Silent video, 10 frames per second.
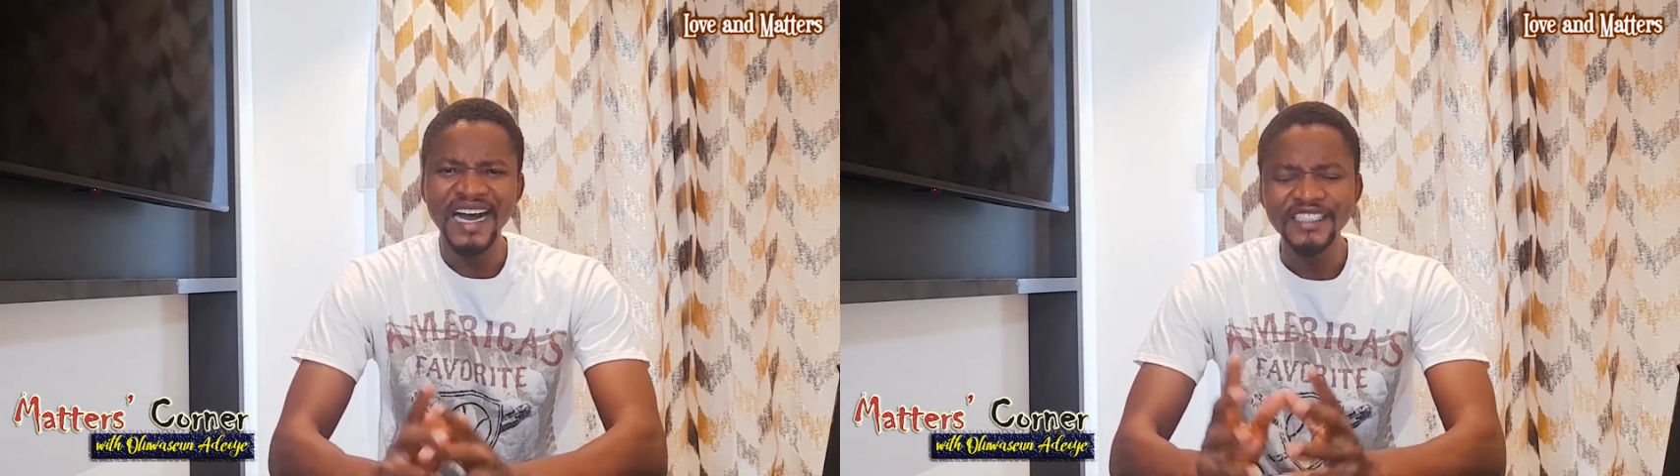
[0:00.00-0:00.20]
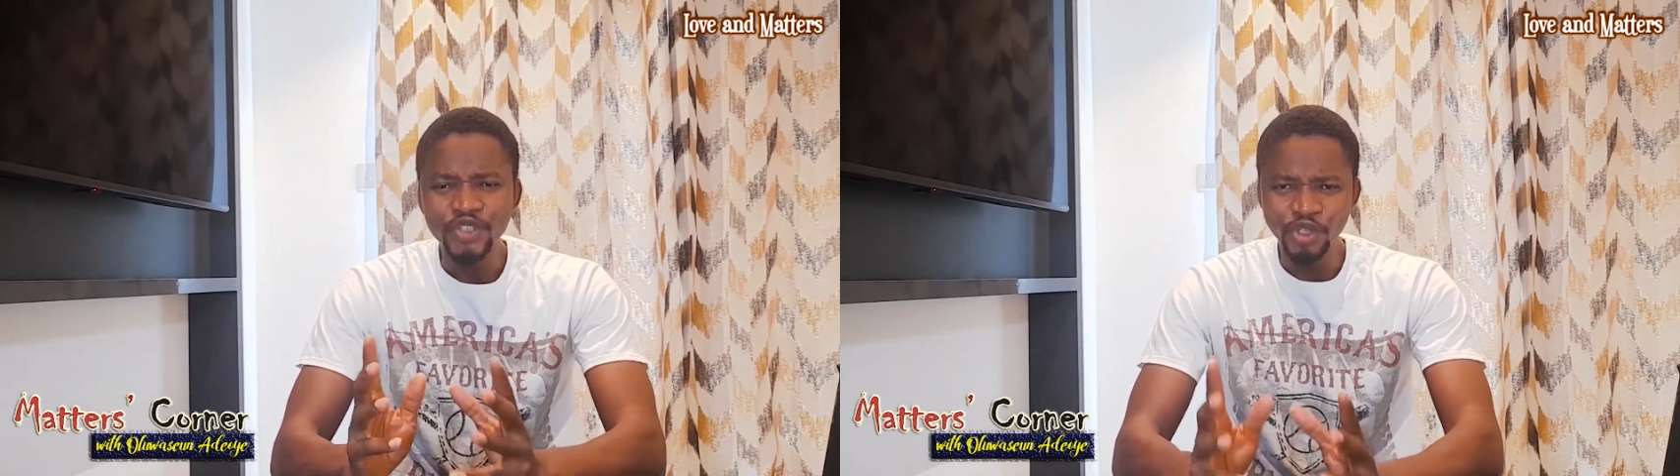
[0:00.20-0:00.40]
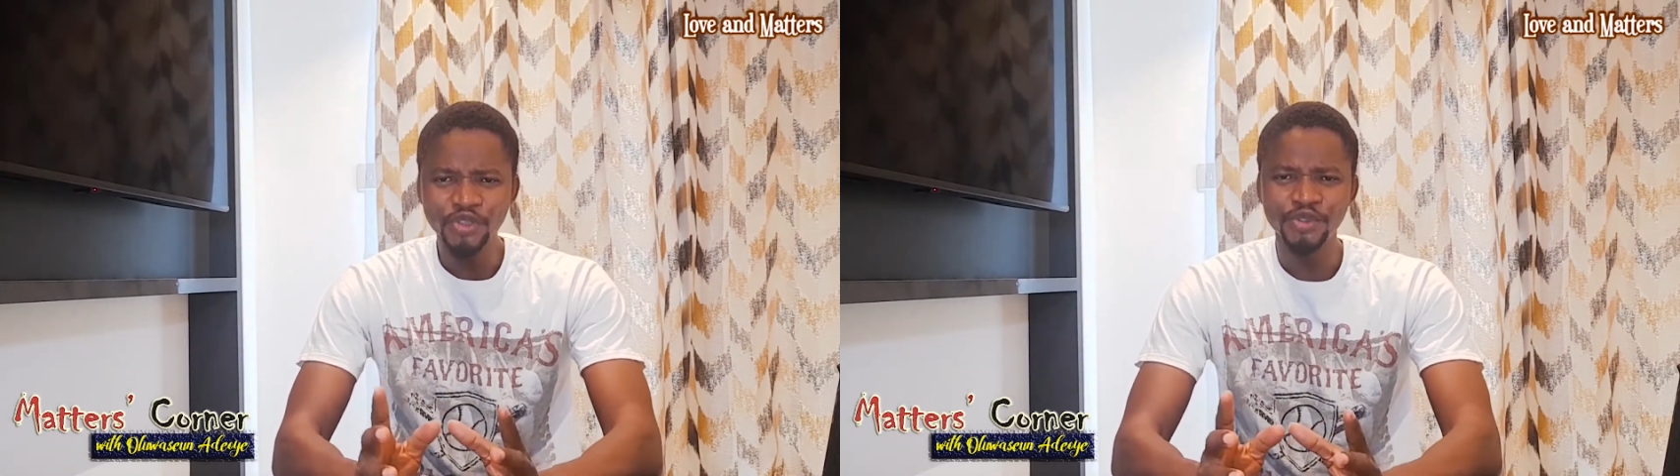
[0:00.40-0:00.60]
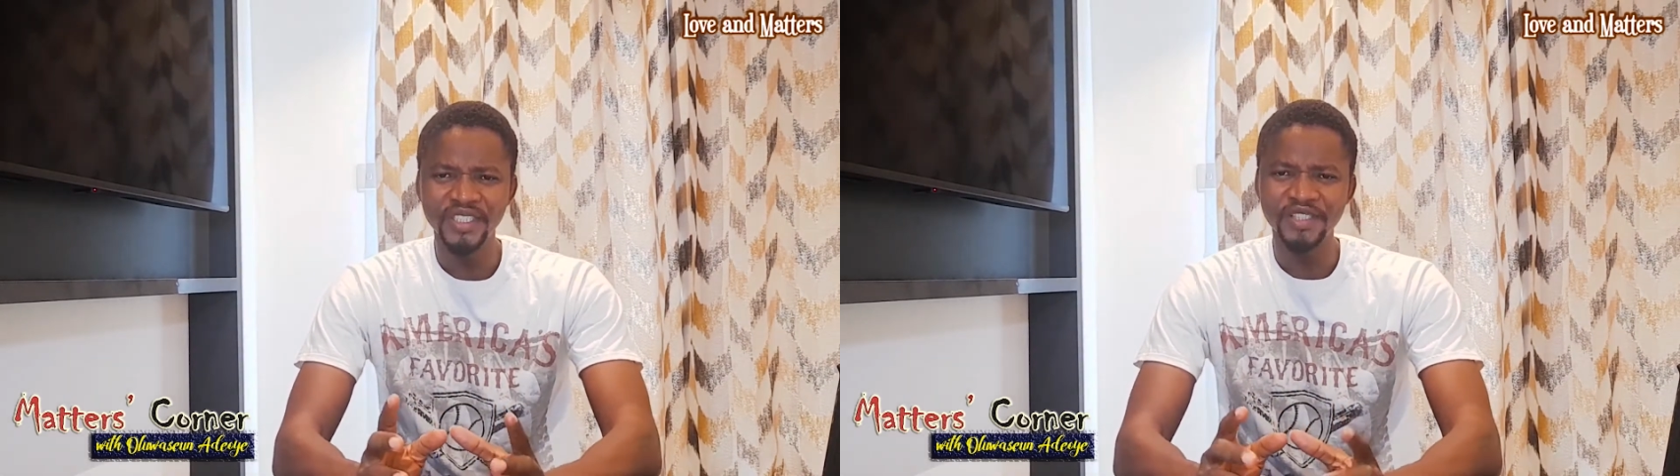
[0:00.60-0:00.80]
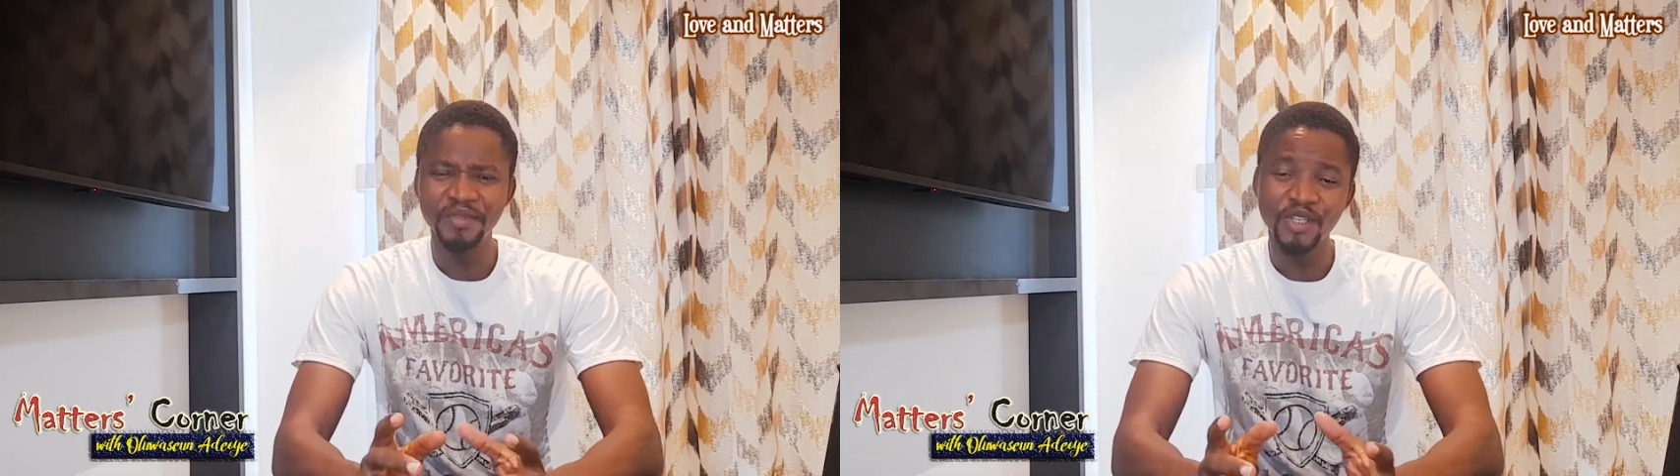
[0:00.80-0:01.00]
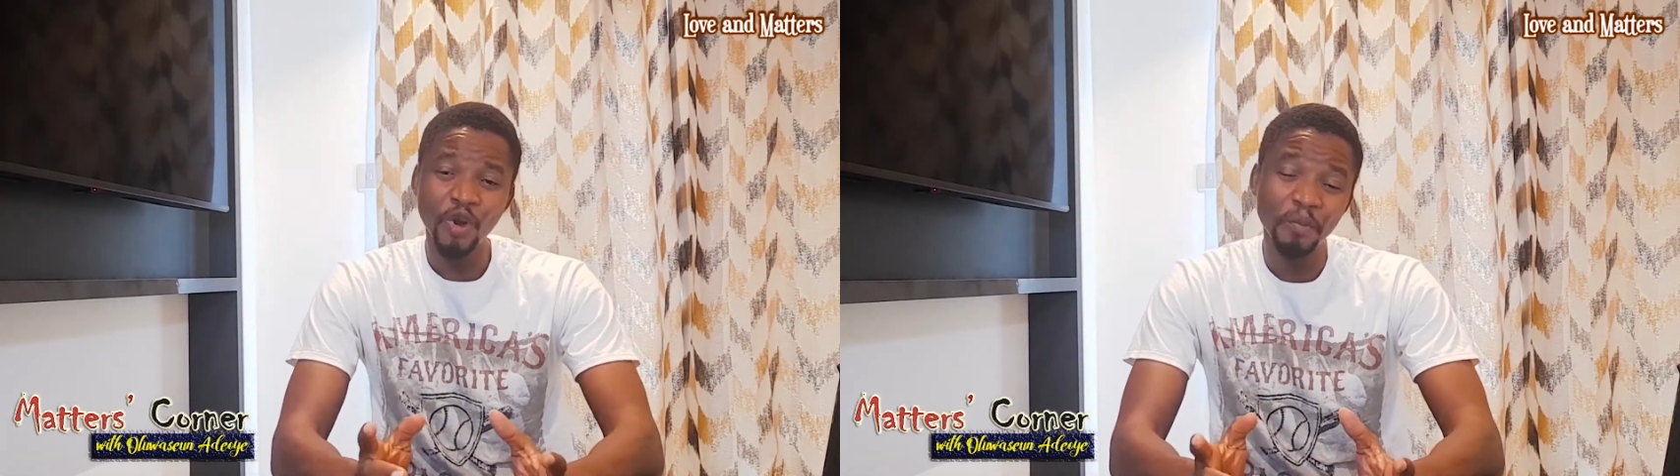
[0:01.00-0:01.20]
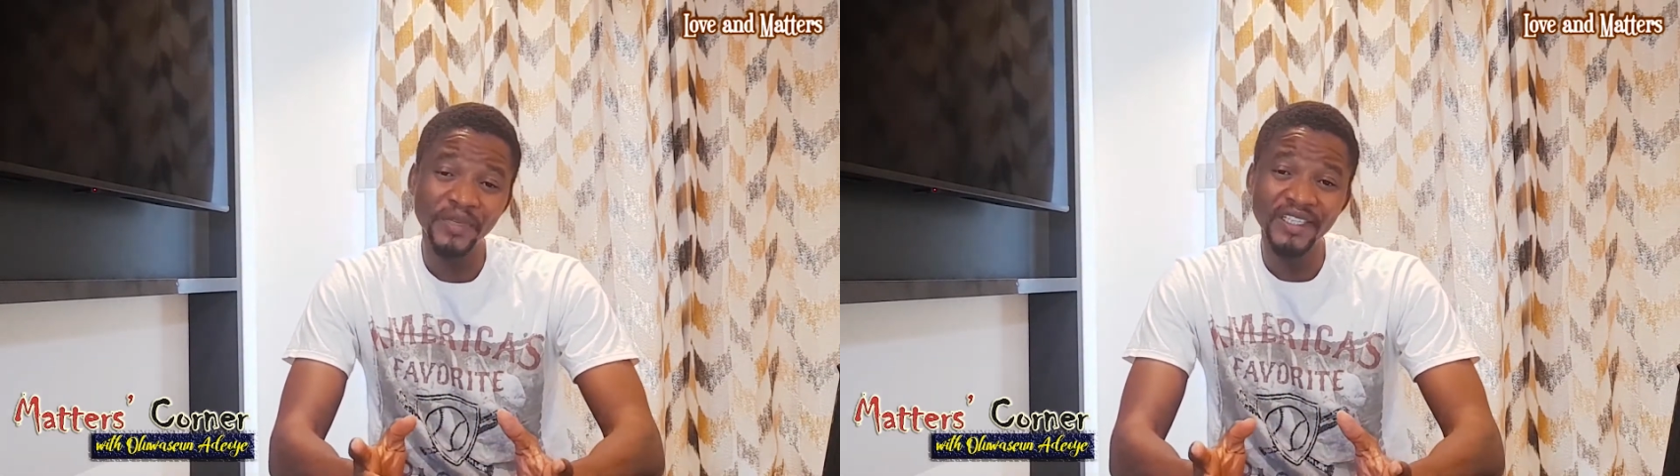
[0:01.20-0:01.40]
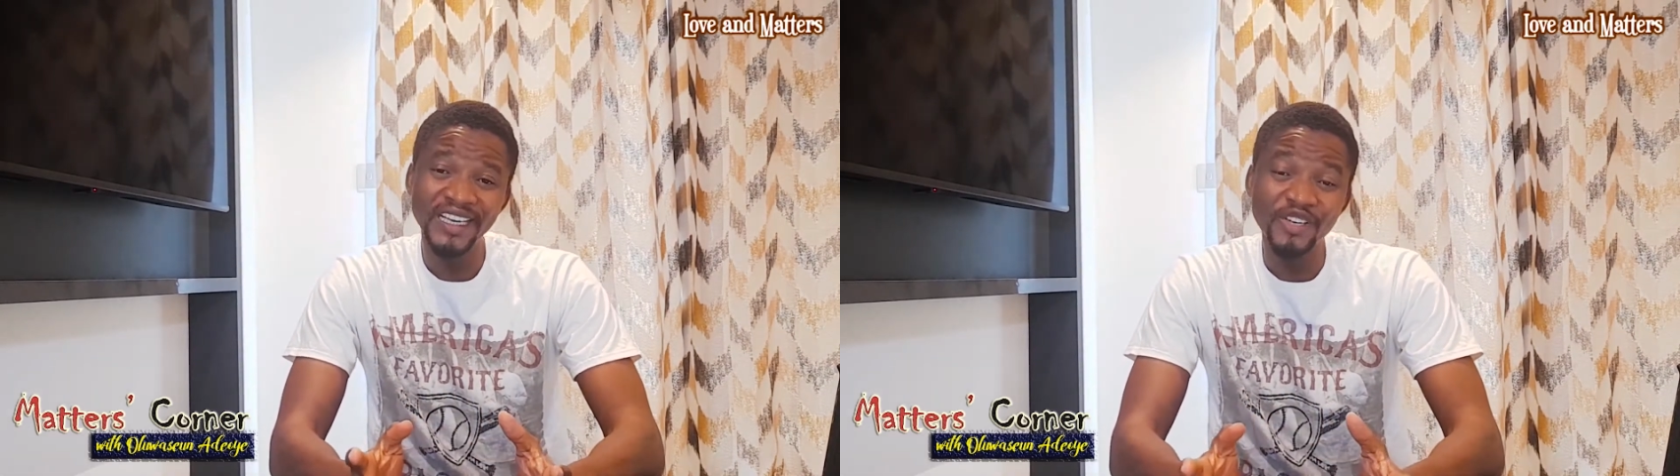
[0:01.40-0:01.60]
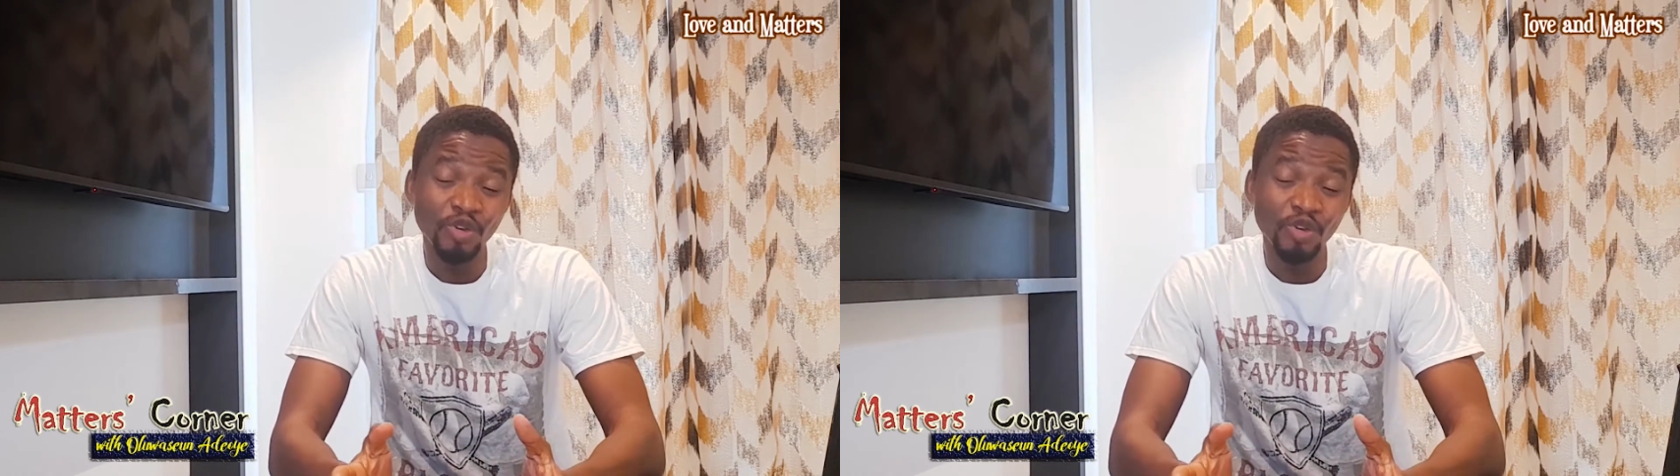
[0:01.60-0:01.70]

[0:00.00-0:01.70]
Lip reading: adultery is becoming a